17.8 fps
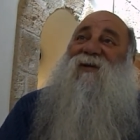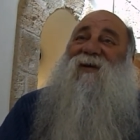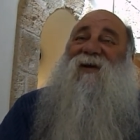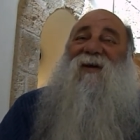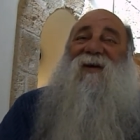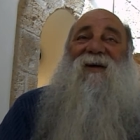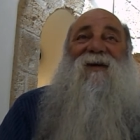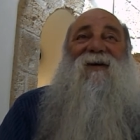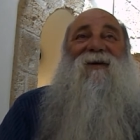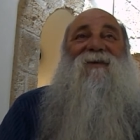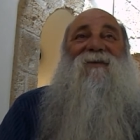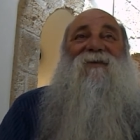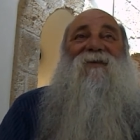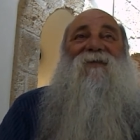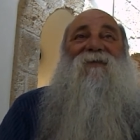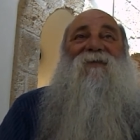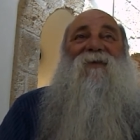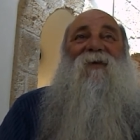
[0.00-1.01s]
uh,
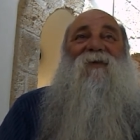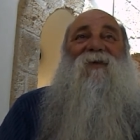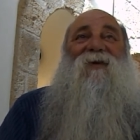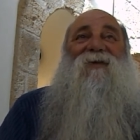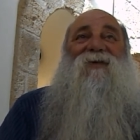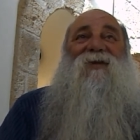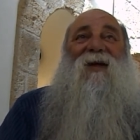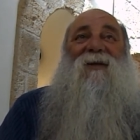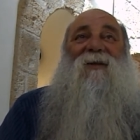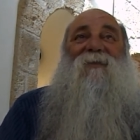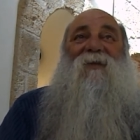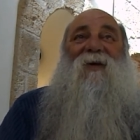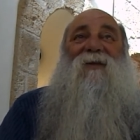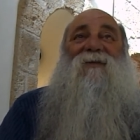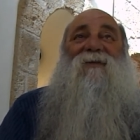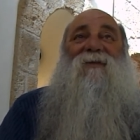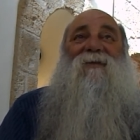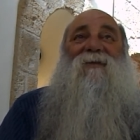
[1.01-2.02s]
former
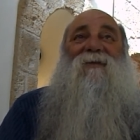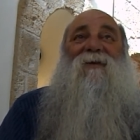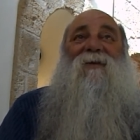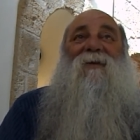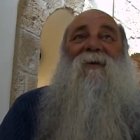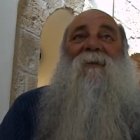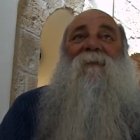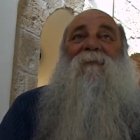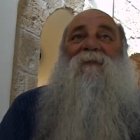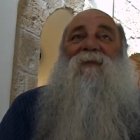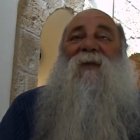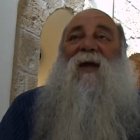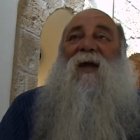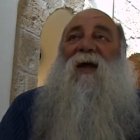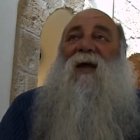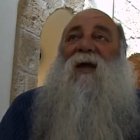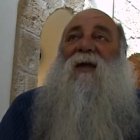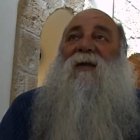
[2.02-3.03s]
gentlemen,
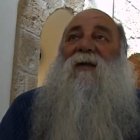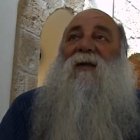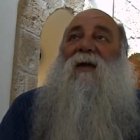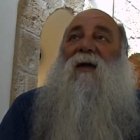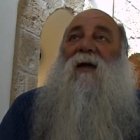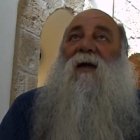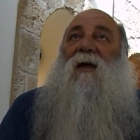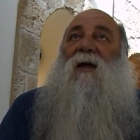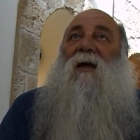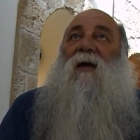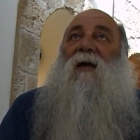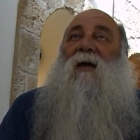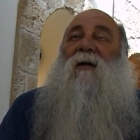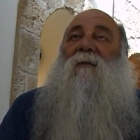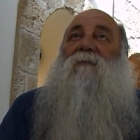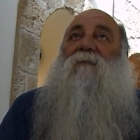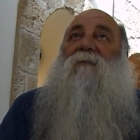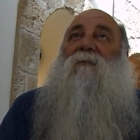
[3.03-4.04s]
and
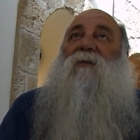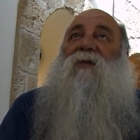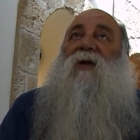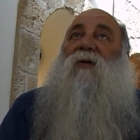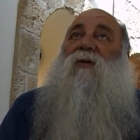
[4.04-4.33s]
um, the